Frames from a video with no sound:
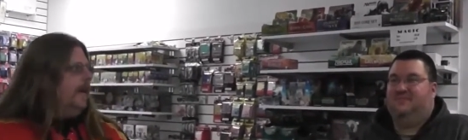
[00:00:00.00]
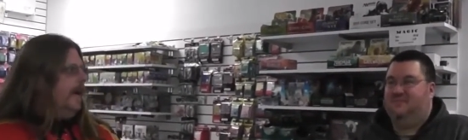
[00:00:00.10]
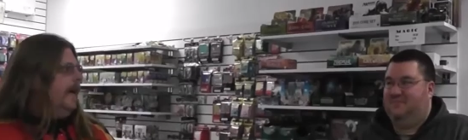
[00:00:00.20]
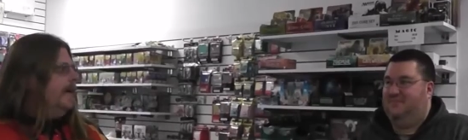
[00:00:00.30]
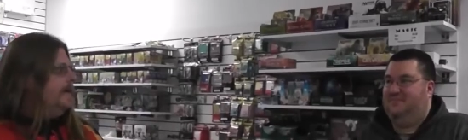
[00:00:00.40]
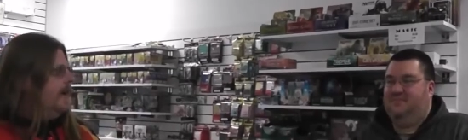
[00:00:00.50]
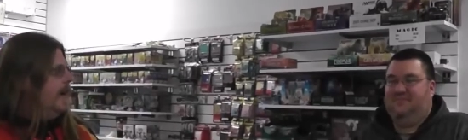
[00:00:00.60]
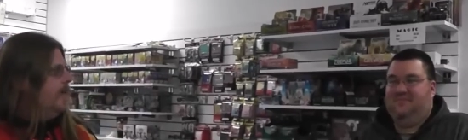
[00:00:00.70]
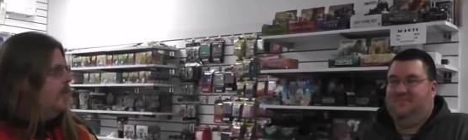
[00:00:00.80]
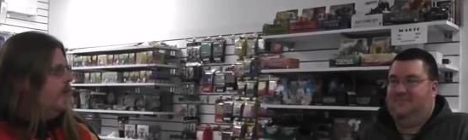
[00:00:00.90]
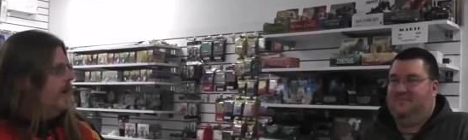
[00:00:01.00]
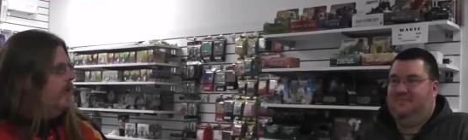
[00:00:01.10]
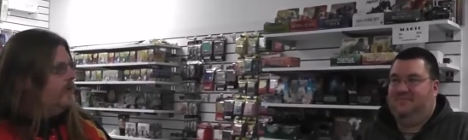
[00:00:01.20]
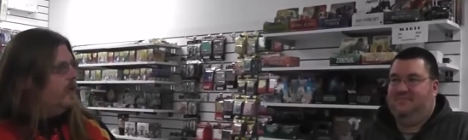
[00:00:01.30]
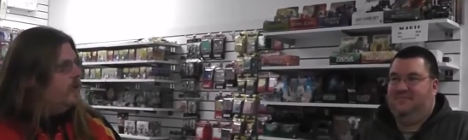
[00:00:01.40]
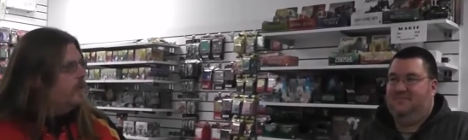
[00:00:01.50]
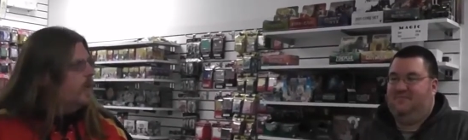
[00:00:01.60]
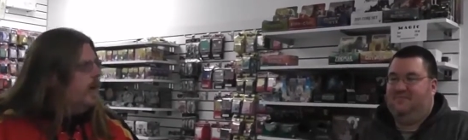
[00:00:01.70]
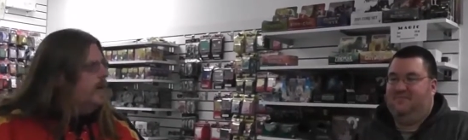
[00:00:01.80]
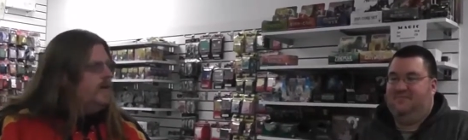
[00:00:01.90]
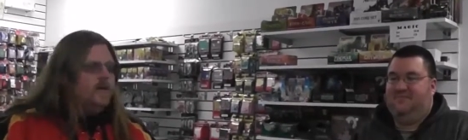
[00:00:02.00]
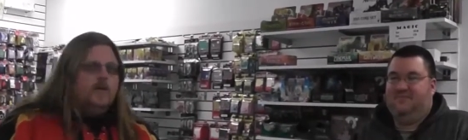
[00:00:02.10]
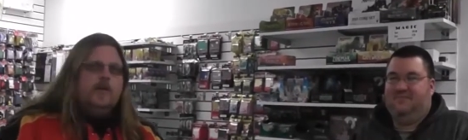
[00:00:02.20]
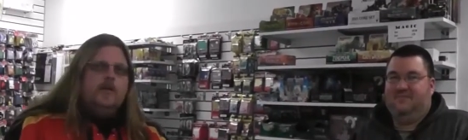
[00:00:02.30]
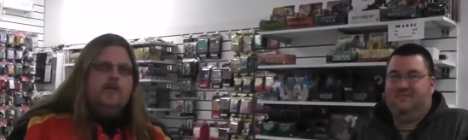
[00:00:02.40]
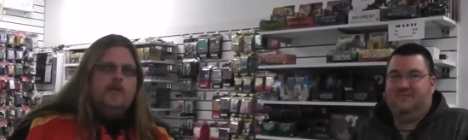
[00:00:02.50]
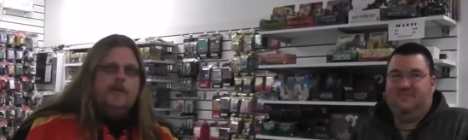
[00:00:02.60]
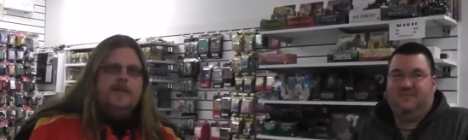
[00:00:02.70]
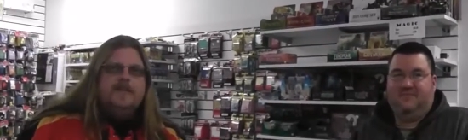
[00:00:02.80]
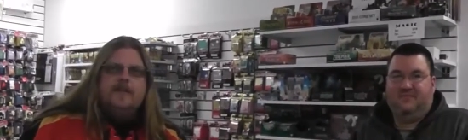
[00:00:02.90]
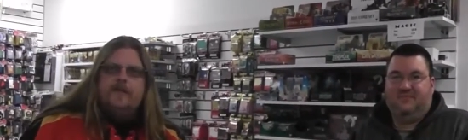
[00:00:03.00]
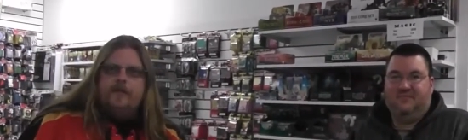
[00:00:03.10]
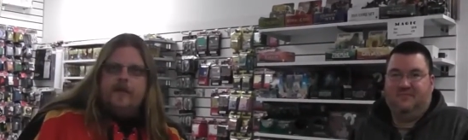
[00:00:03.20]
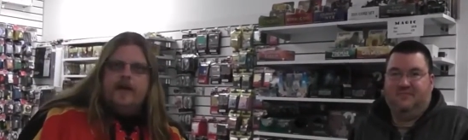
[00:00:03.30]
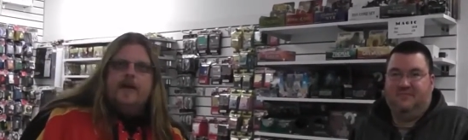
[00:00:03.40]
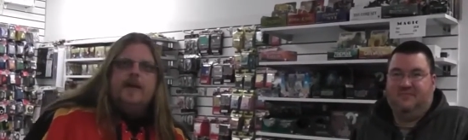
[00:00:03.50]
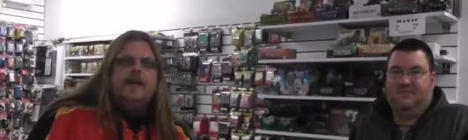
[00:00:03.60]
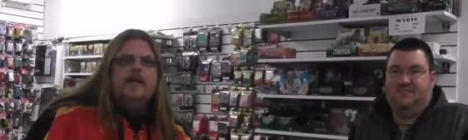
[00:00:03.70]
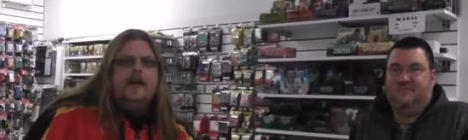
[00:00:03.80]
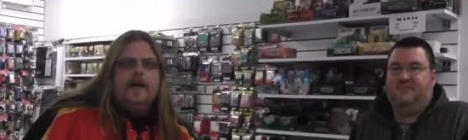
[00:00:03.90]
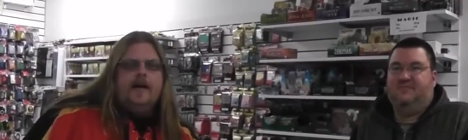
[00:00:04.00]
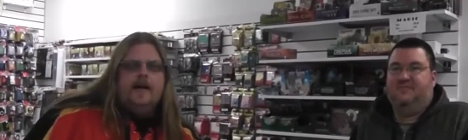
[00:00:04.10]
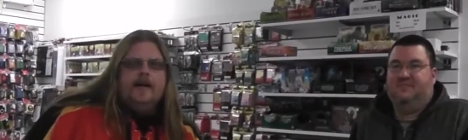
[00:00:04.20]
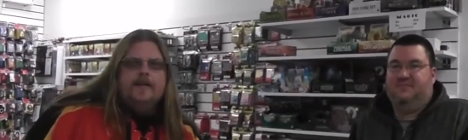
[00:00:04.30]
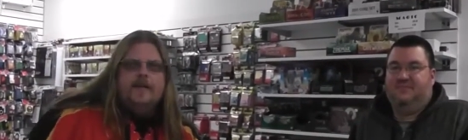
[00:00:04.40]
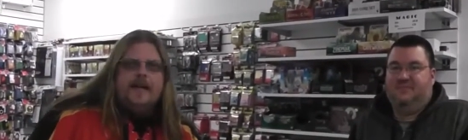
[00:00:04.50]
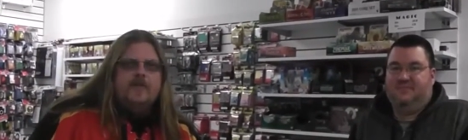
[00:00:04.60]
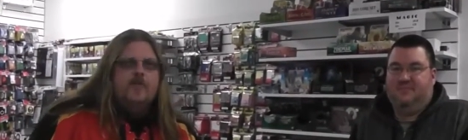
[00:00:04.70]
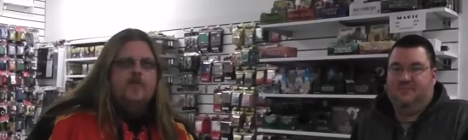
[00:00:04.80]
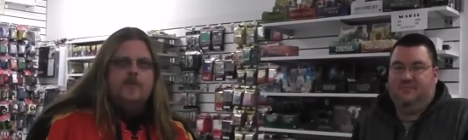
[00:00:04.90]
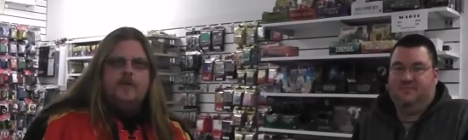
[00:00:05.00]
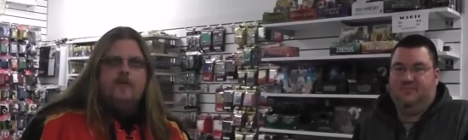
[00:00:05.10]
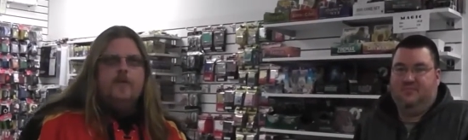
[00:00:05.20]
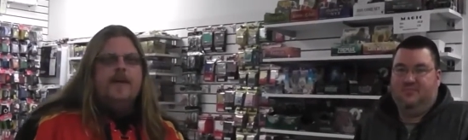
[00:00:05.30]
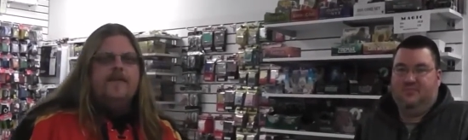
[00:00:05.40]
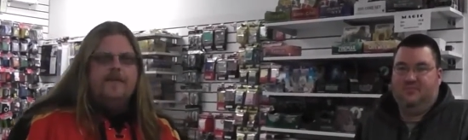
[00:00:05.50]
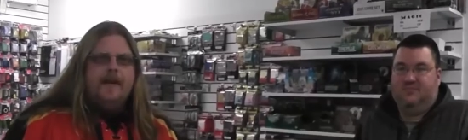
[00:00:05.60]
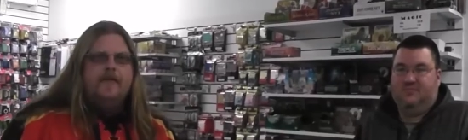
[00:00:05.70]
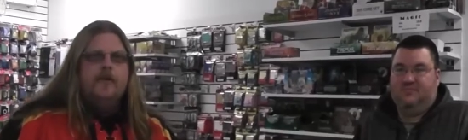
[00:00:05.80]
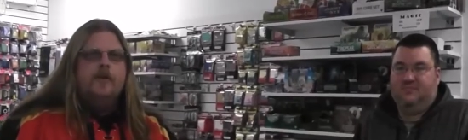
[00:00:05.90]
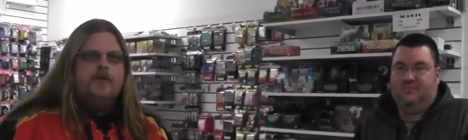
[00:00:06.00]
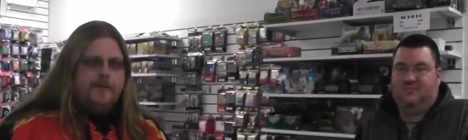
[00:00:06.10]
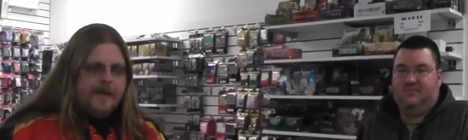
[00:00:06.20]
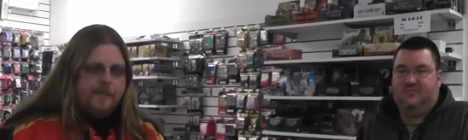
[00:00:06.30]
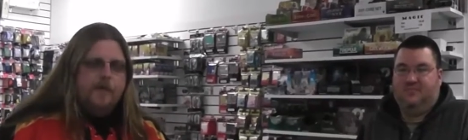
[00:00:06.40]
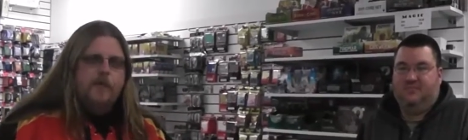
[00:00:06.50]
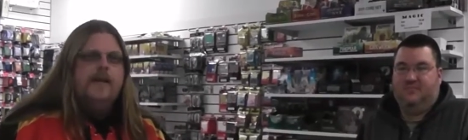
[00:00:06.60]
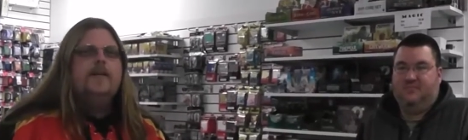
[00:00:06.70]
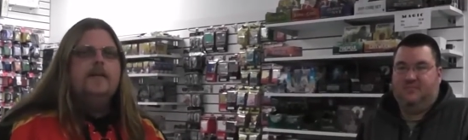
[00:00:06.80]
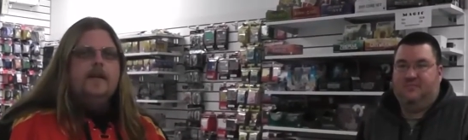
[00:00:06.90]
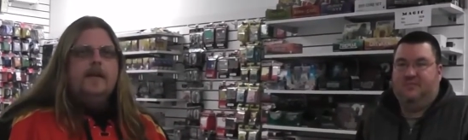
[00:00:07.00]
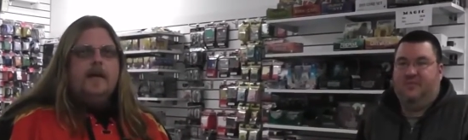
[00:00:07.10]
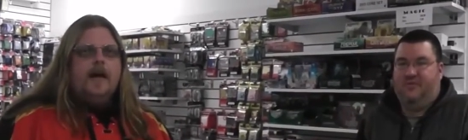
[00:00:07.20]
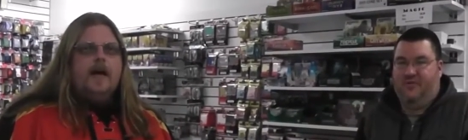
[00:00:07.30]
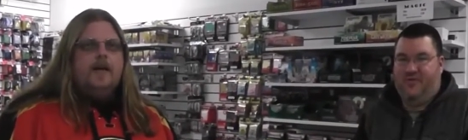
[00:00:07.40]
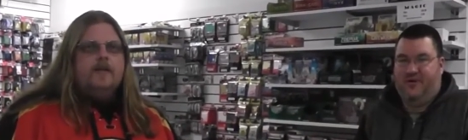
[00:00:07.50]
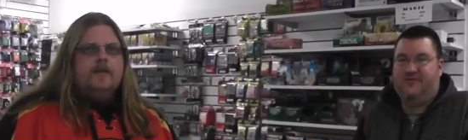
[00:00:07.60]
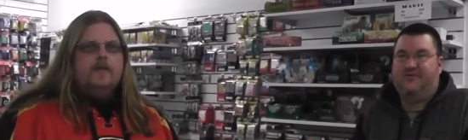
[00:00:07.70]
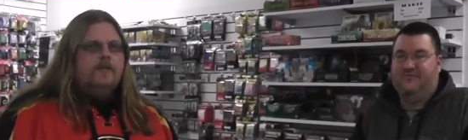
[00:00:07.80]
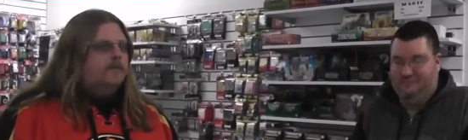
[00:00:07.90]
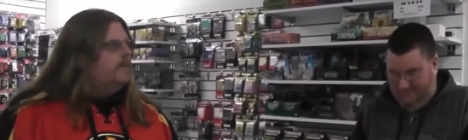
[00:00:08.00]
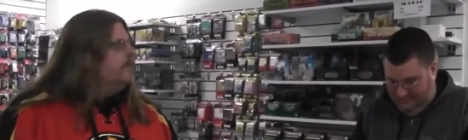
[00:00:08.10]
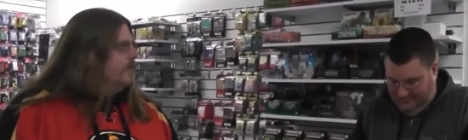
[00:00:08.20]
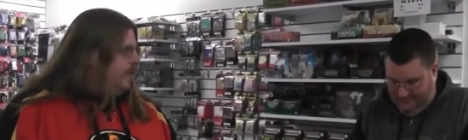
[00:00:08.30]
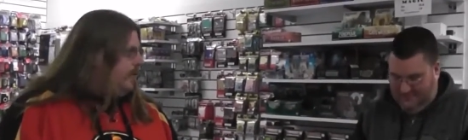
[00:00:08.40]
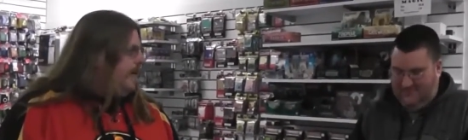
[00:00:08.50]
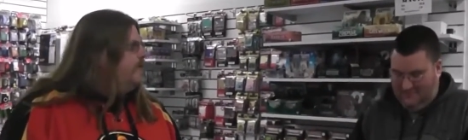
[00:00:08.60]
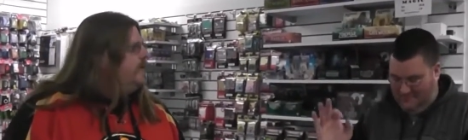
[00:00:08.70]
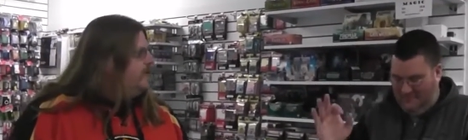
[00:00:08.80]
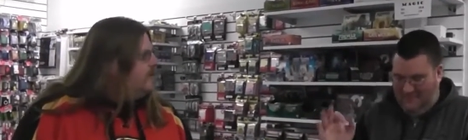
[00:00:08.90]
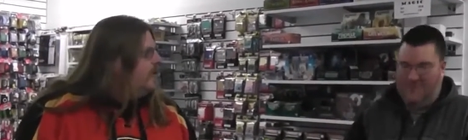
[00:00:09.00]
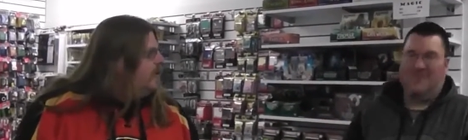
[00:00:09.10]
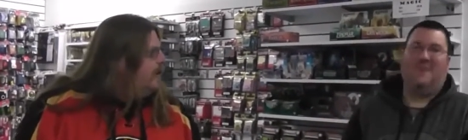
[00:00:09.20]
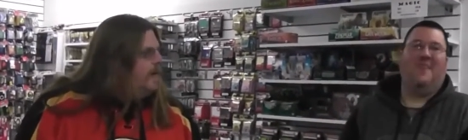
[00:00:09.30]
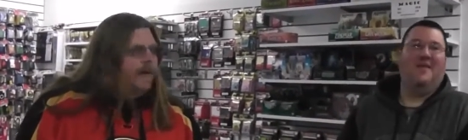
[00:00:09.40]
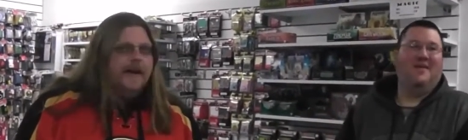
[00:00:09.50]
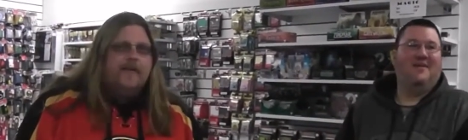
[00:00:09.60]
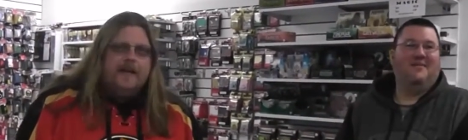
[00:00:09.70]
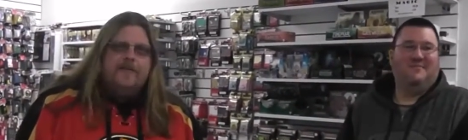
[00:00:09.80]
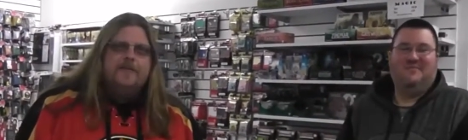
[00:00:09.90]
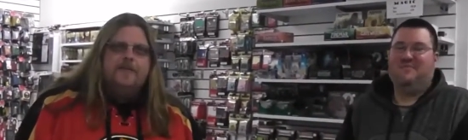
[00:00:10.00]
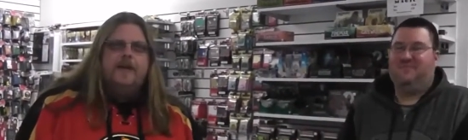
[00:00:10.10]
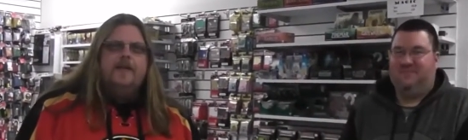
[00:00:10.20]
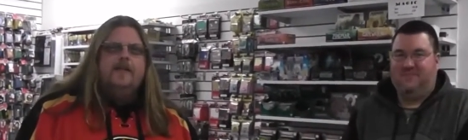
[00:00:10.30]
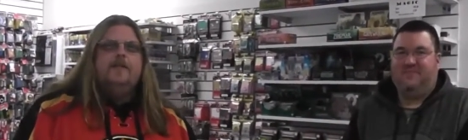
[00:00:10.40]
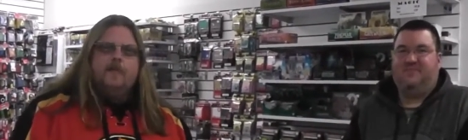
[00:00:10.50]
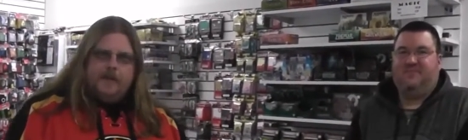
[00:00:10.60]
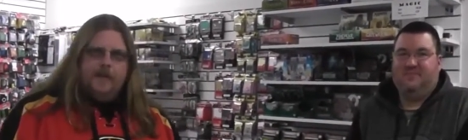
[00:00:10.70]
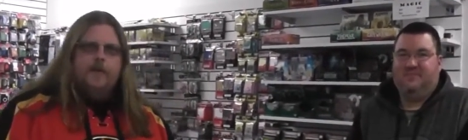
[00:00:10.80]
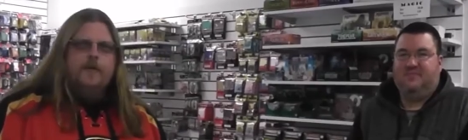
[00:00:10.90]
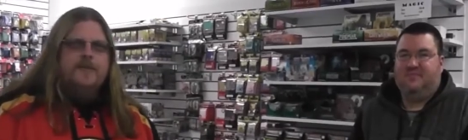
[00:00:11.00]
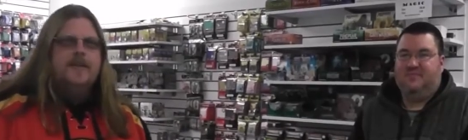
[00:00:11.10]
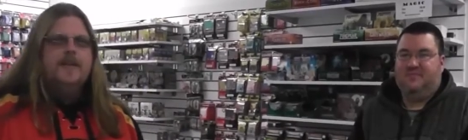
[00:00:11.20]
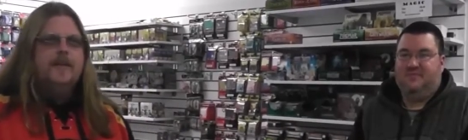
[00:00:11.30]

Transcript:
Speaker 1: And um, we also run Yu-Gi-Oh tournaments every Friday night. Uh, it's casual Swiss format, five dollars pack per win. Uh, three rounds. So come on out and have some fun. We look forward to seeing